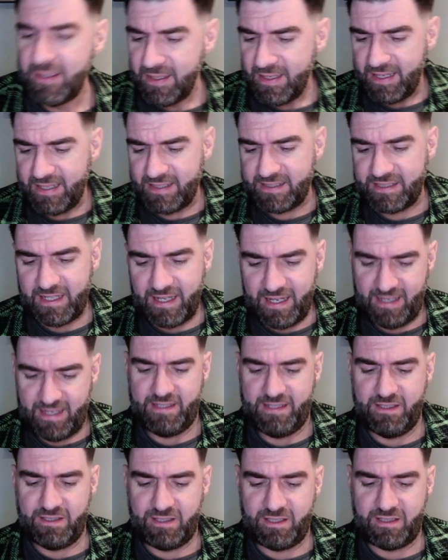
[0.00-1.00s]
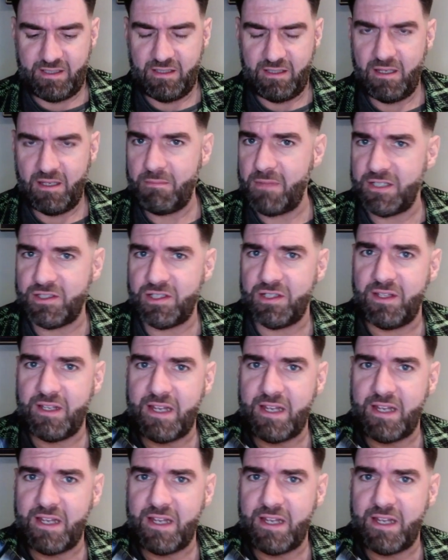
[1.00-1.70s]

It is a Magic the